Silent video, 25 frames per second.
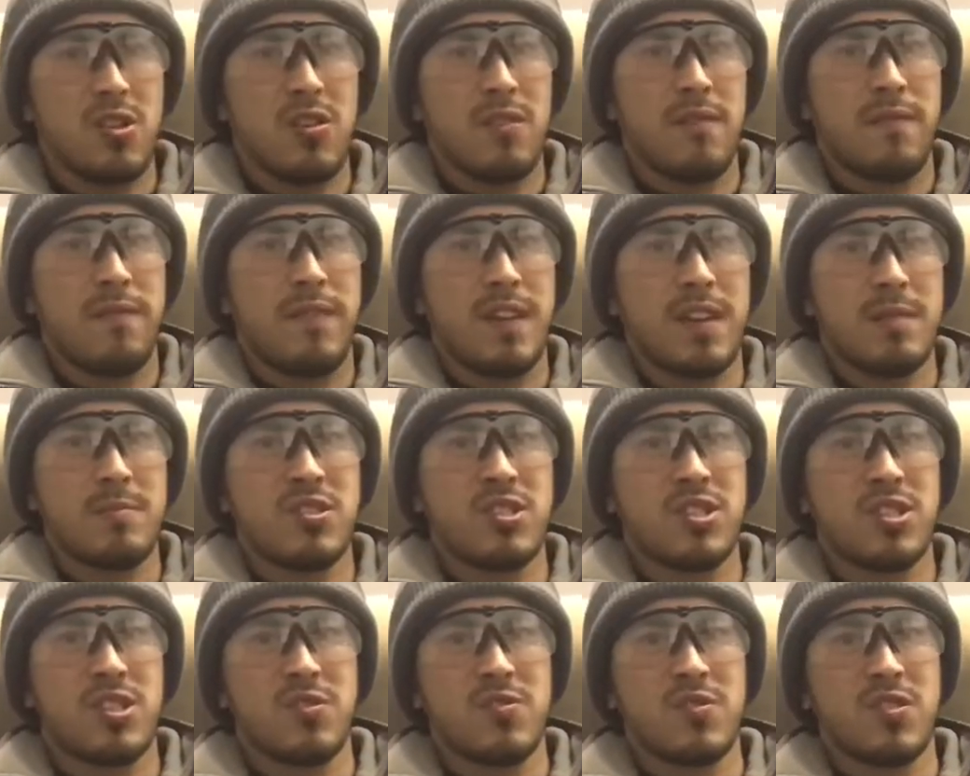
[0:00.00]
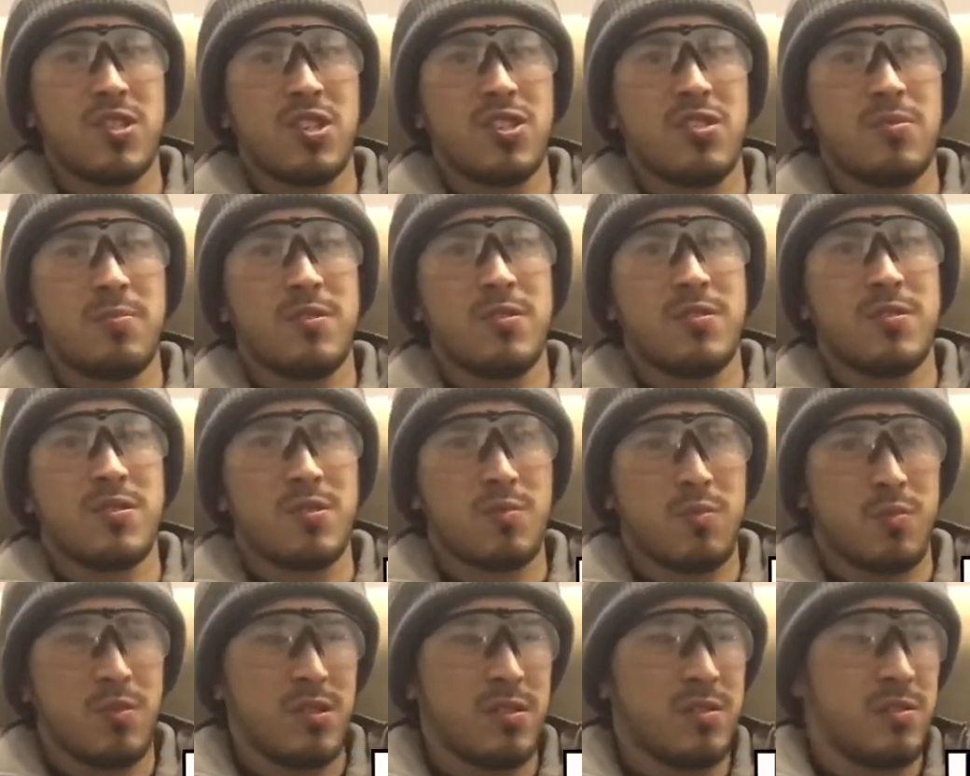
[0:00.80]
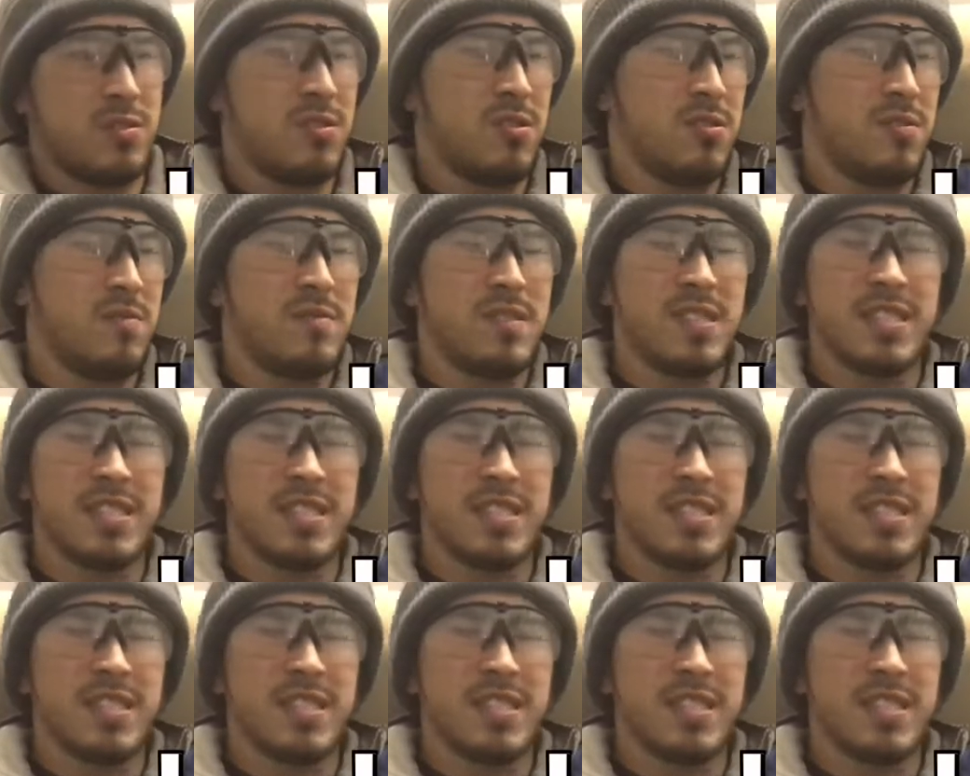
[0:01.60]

of famous YouTubers, whatnot,